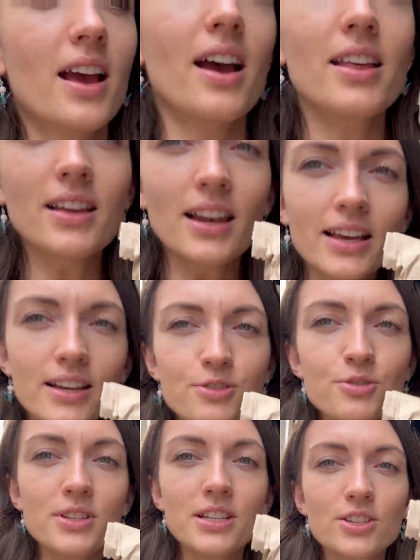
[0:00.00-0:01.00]
they're like a
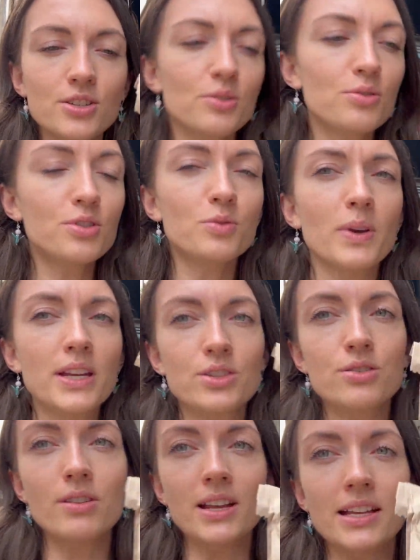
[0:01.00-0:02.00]
traditional sweet
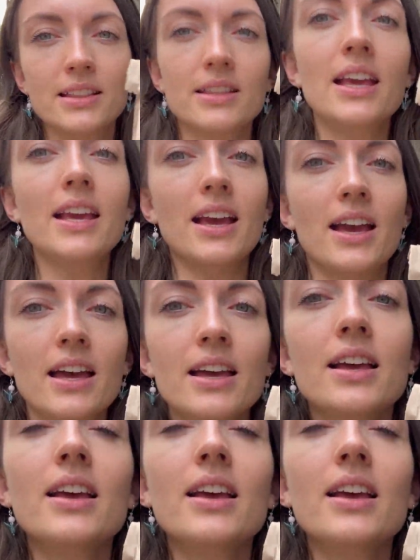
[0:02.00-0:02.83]
treat here.